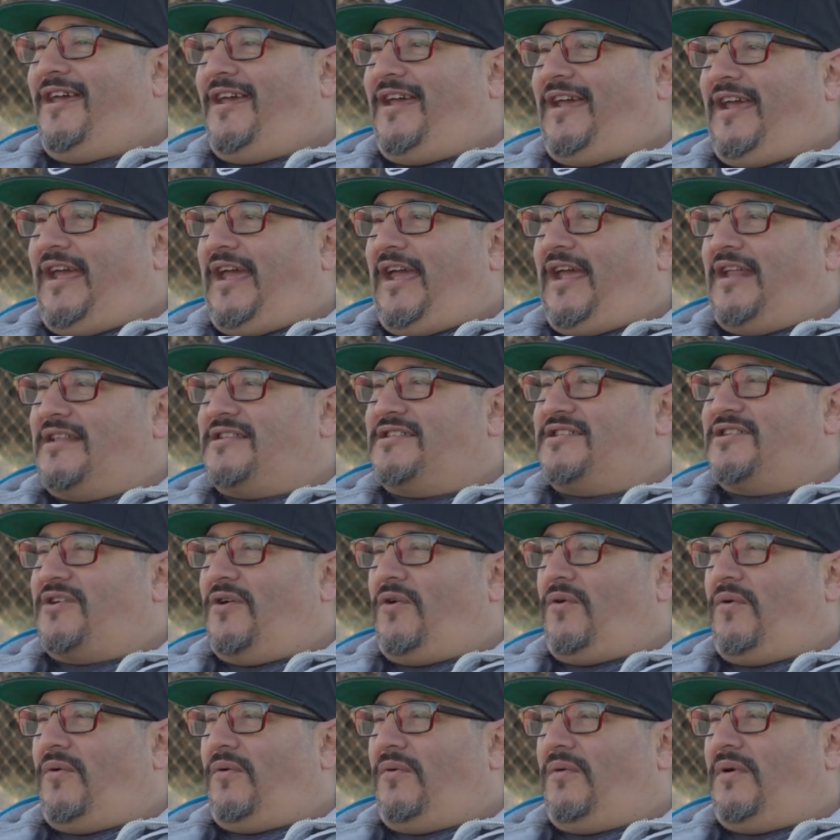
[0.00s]
And
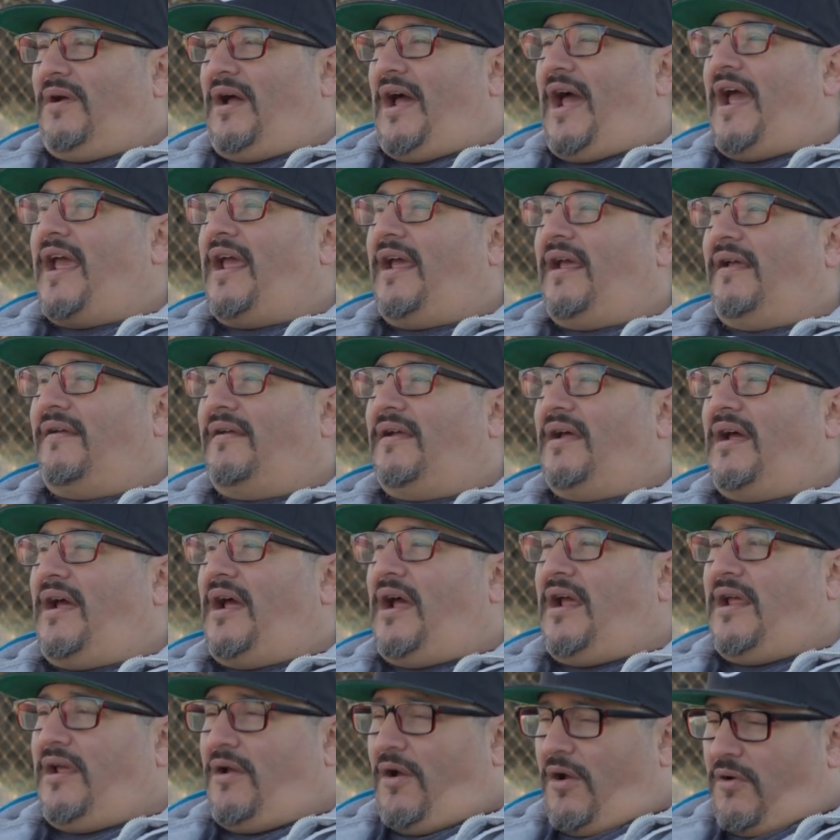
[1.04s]
so I
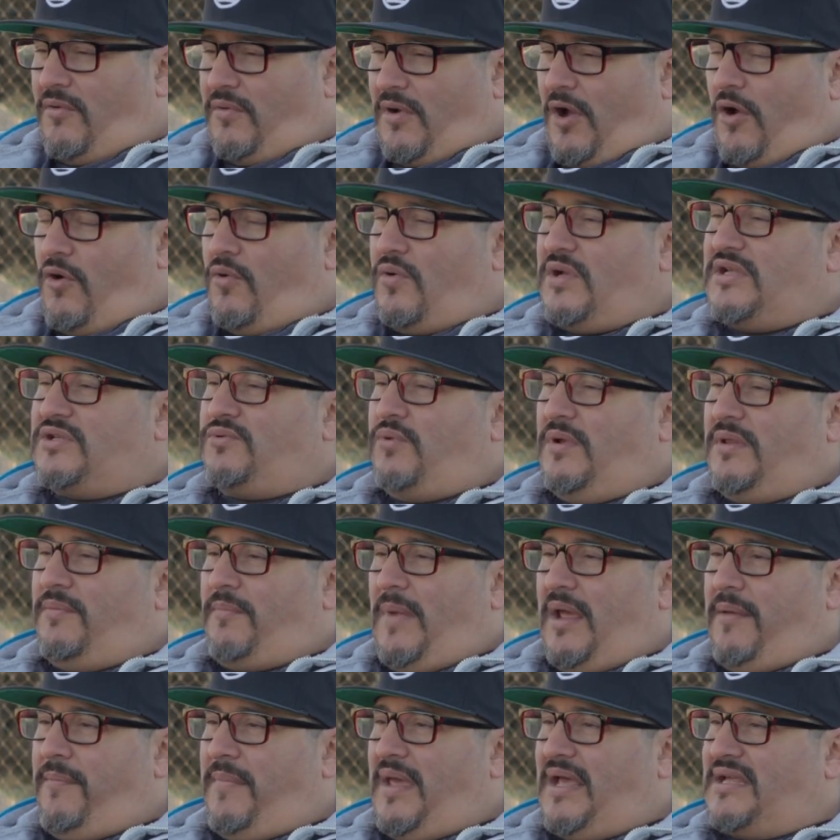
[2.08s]
always, with
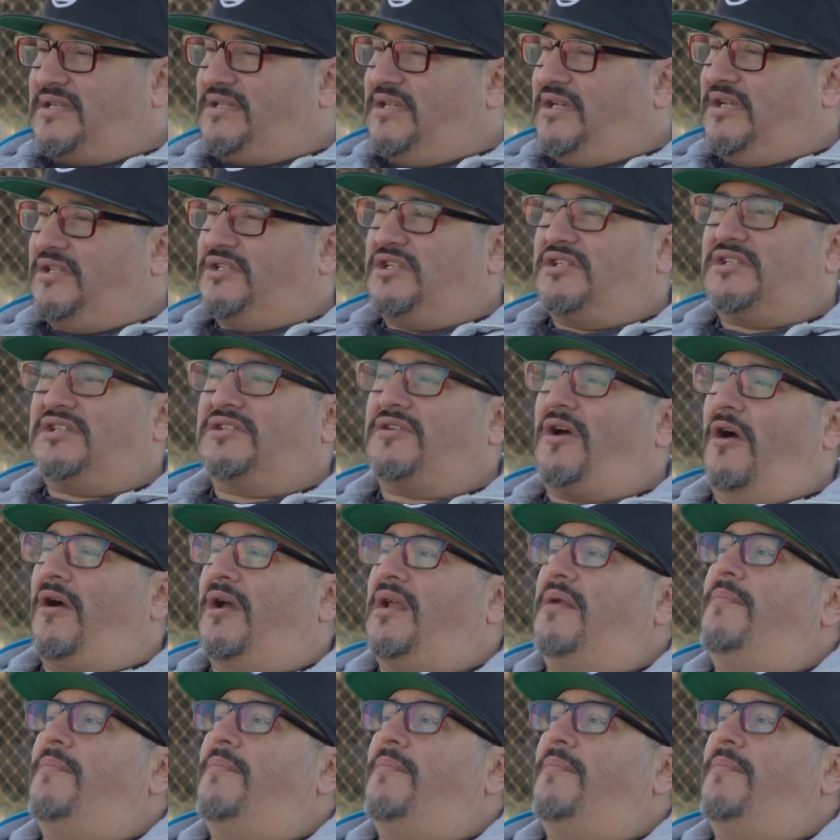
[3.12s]
my message, it's talking